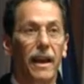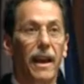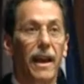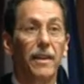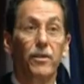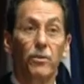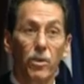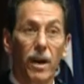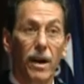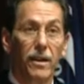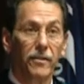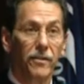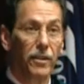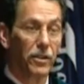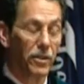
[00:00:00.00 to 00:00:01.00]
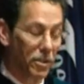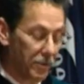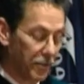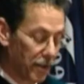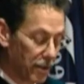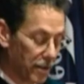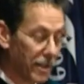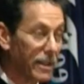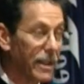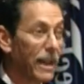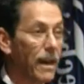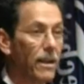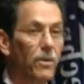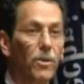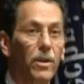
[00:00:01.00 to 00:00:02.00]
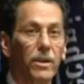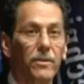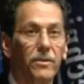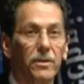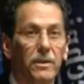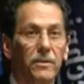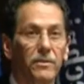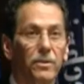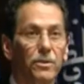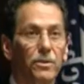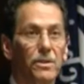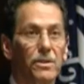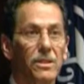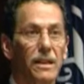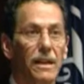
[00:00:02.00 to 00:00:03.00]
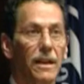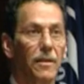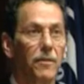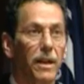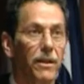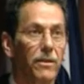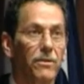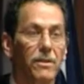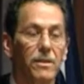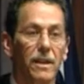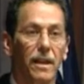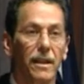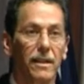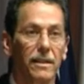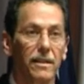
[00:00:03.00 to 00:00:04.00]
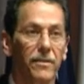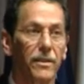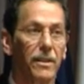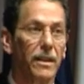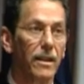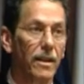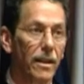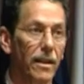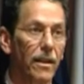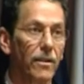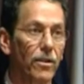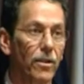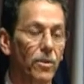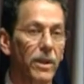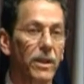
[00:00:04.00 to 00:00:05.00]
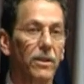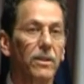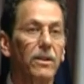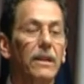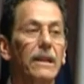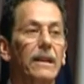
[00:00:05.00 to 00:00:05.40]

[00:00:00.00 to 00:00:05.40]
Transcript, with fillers: and the Rockefeller University that had a wonderful influence uh, on my own scientific career,